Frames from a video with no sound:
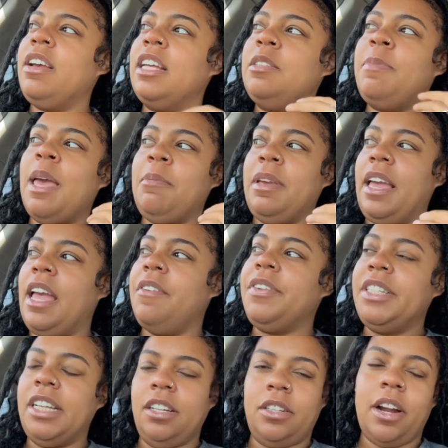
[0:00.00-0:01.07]
Because baby,
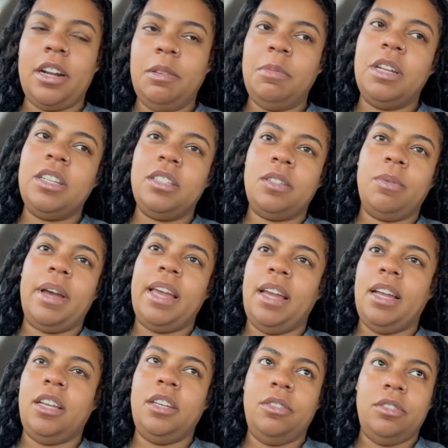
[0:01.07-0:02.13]
everything 30 minutes away
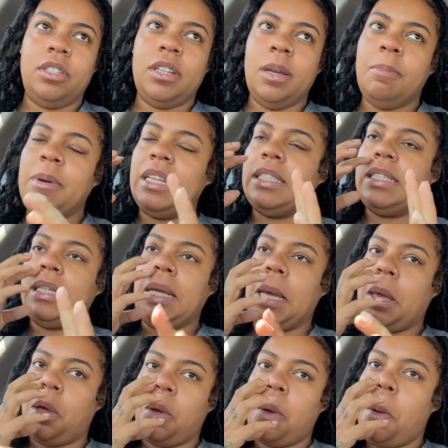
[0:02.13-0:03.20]
in Houston, but
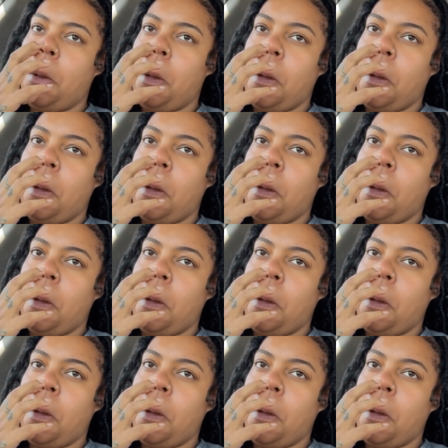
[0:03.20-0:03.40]
still